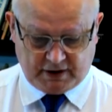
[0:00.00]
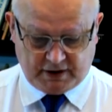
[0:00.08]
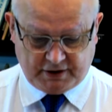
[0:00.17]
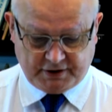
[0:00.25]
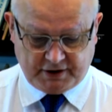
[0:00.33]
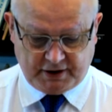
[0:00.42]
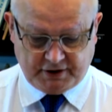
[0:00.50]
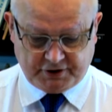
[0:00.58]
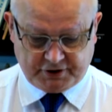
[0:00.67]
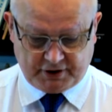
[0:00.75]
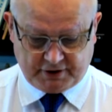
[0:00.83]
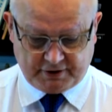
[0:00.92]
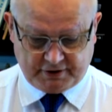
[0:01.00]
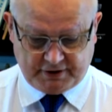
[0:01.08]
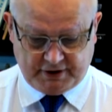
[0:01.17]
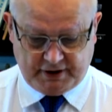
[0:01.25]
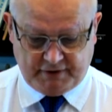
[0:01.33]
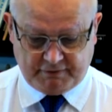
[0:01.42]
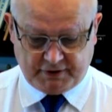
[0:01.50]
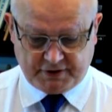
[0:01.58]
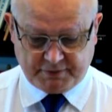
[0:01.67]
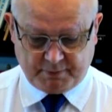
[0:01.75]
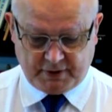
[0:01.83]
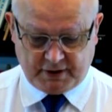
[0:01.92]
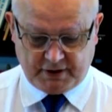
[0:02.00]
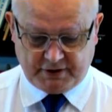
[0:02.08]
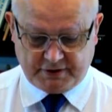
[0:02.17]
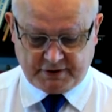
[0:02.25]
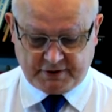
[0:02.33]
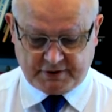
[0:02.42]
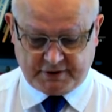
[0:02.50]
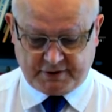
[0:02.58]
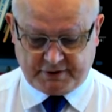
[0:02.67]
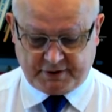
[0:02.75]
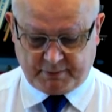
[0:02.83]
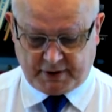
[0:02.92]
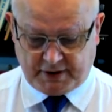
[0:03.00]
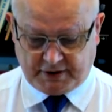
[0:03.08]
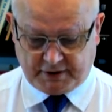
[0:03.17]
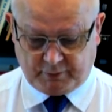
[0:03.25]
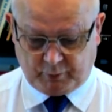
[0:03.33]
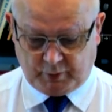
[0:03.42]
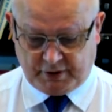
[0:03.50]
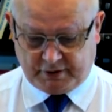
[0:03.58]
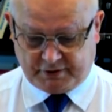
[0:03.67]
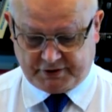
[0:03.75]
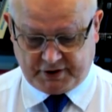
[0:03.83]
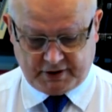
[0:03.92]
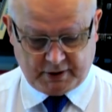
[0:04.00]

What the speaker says: And nature, even as mind the maker willed,